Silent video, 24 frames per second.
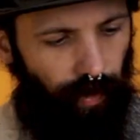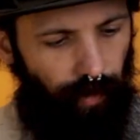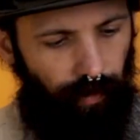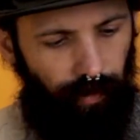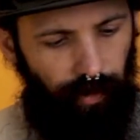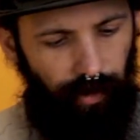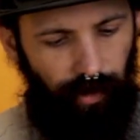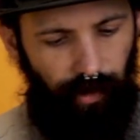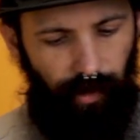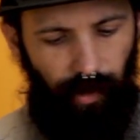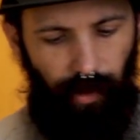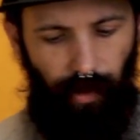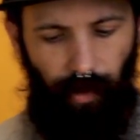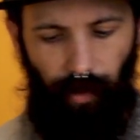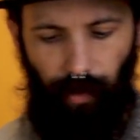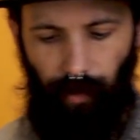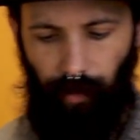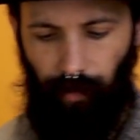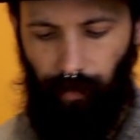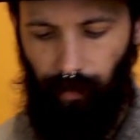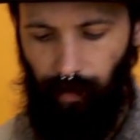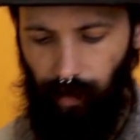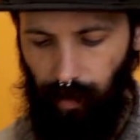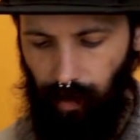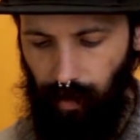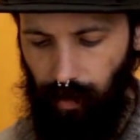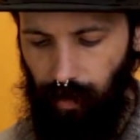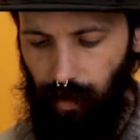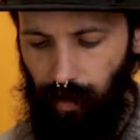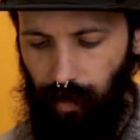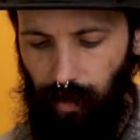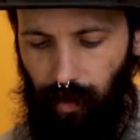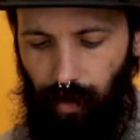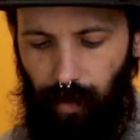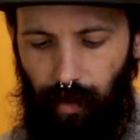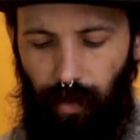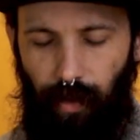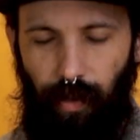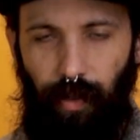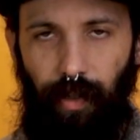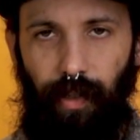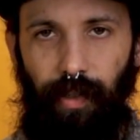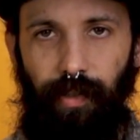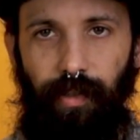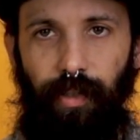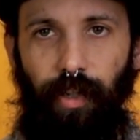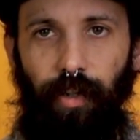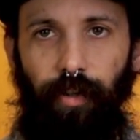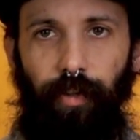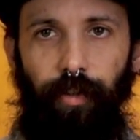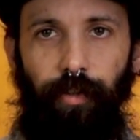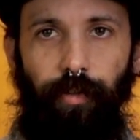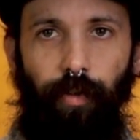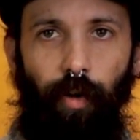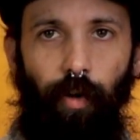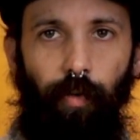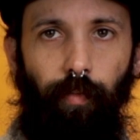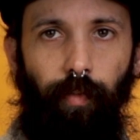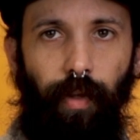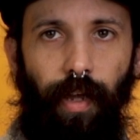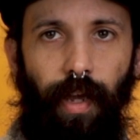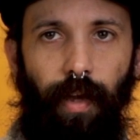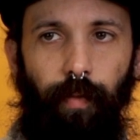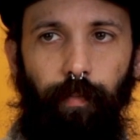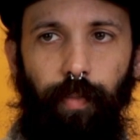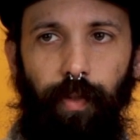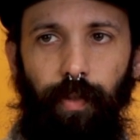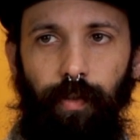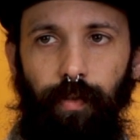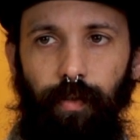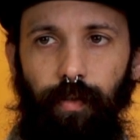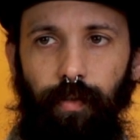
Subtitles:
let's see here. Interior dome lamp.